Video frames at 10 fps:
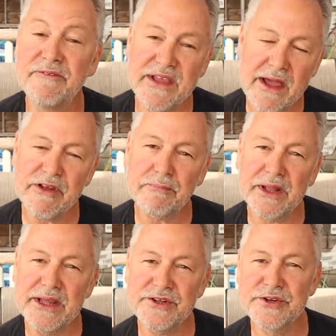If you haven't
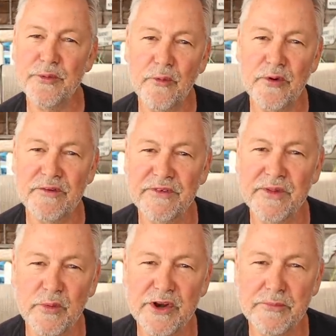placed your order for
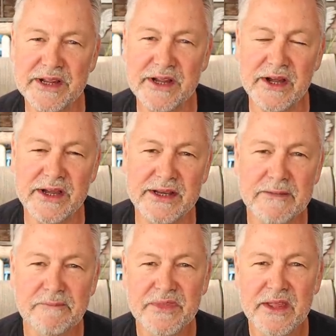the
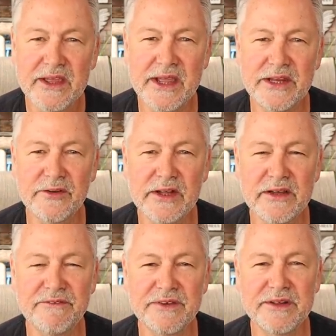Winter-Bee-Kind, and you
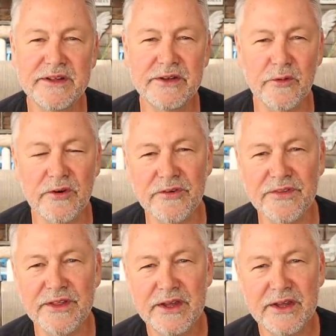live in the
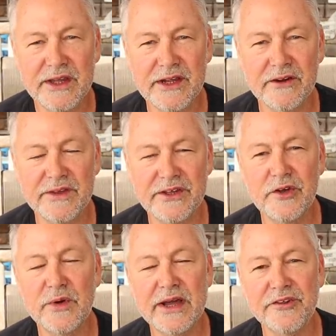north here in the
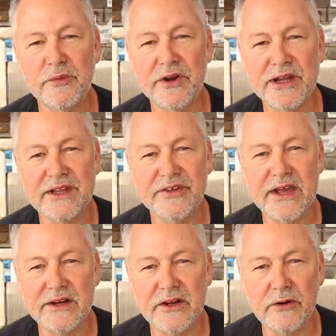U.S. where it gets
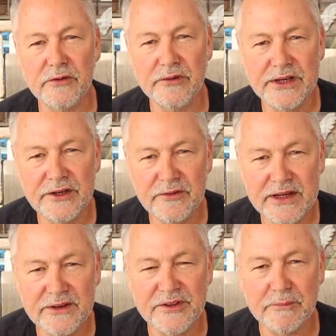kind of cold and you
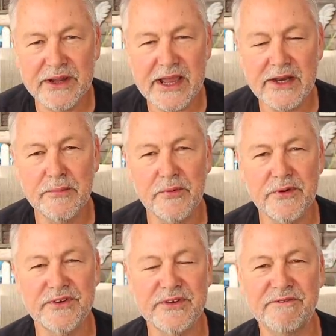need some candy
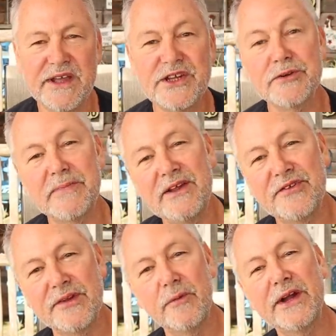boards to feed your
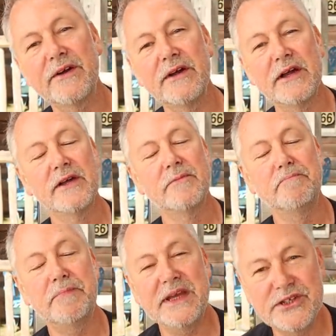bees in the winter,
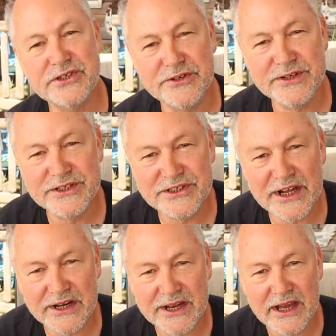be sure and
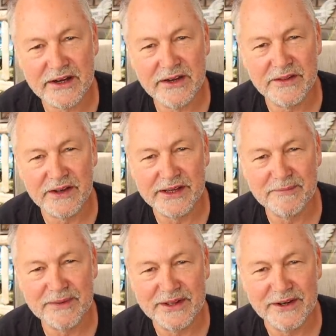check it out in the
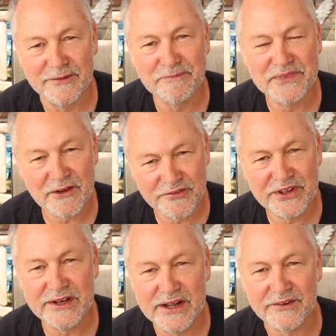link below. I'll
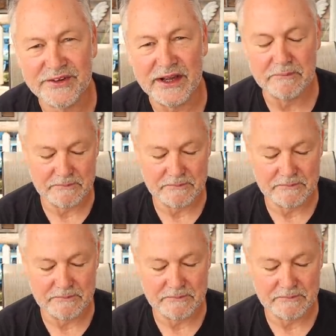see you next time.